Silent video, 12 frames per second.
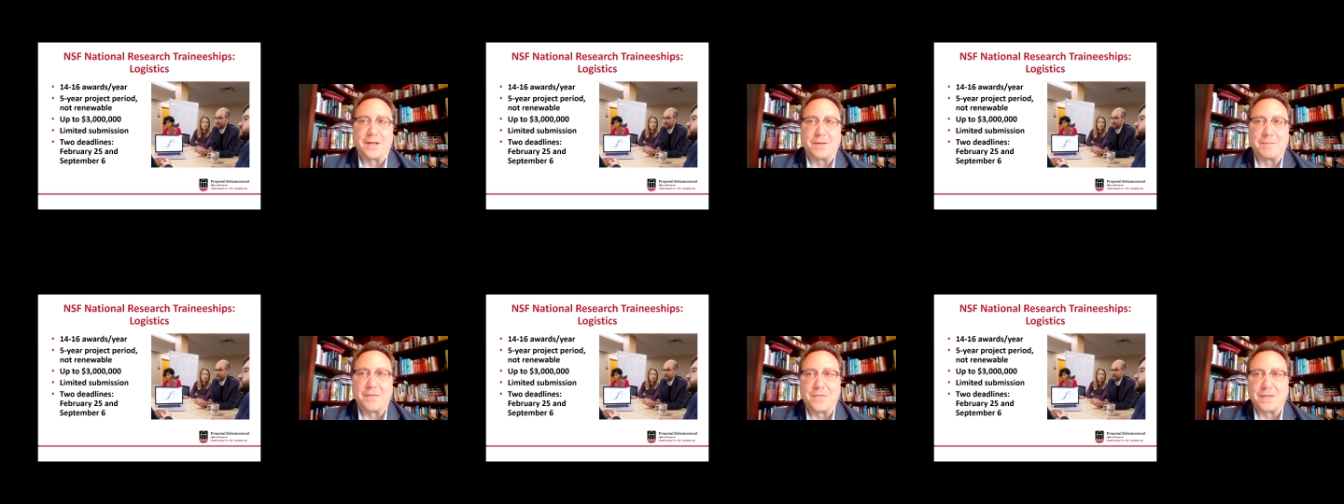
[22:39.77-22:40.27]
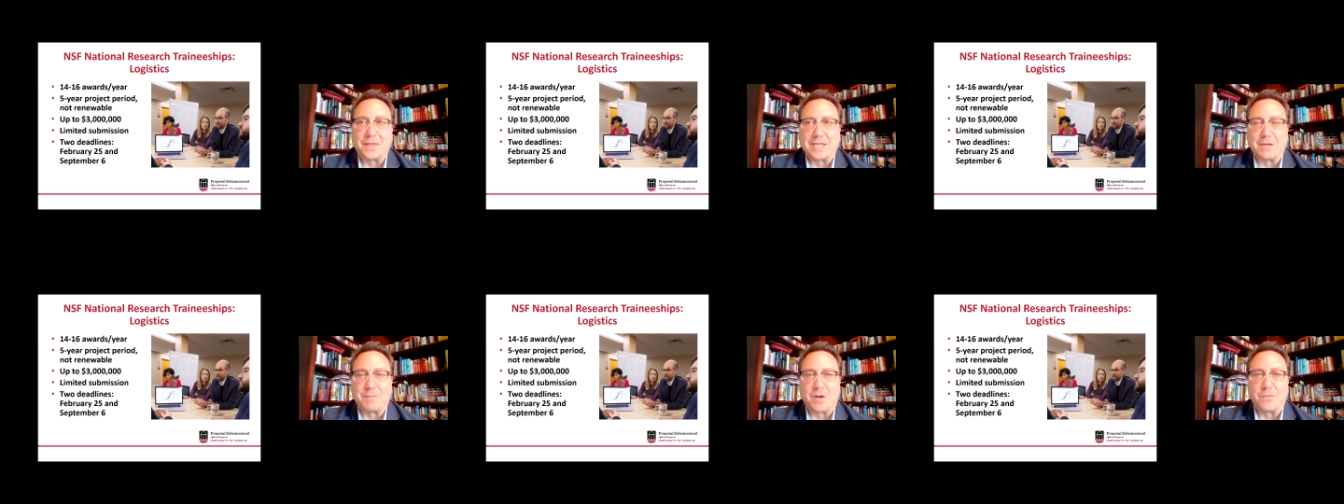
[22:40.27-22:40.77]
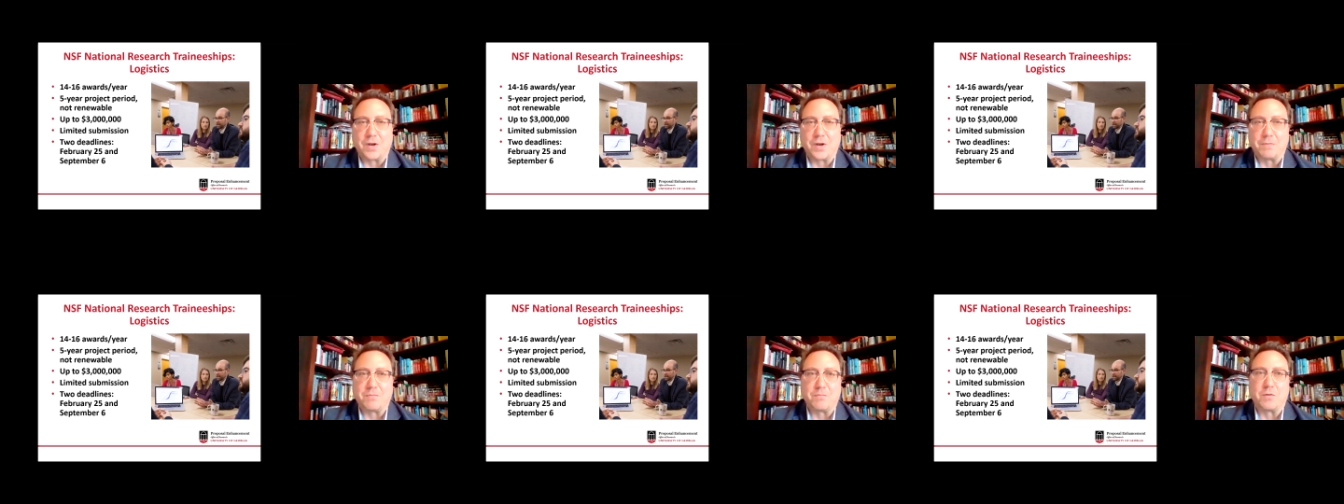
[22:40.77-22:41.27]
and thinking about what
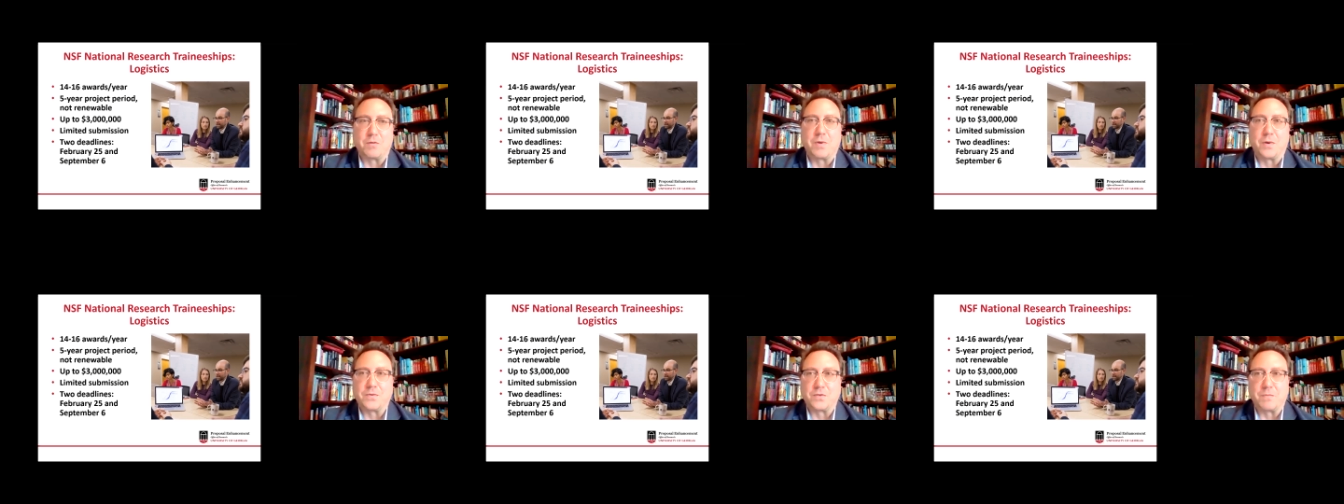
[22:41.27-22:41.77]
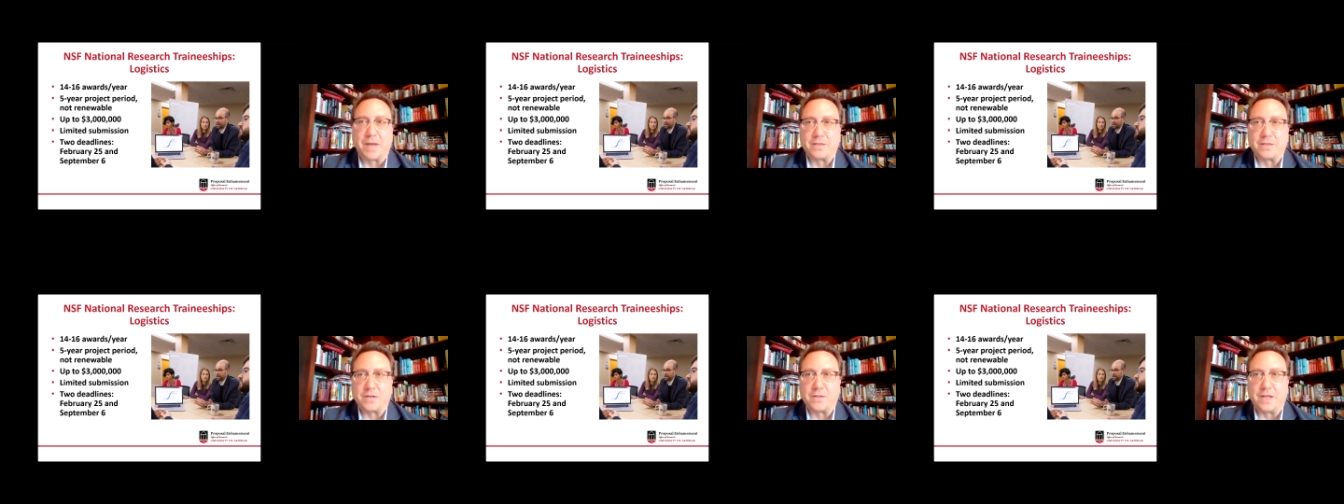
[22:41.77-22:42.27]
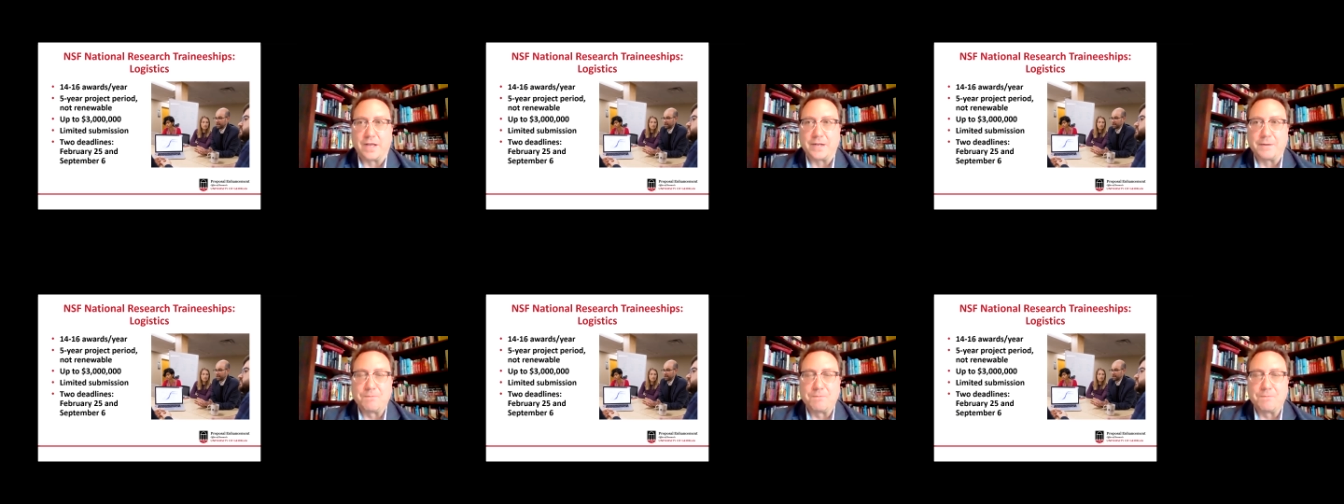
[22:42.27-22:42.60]
a proposal might look like.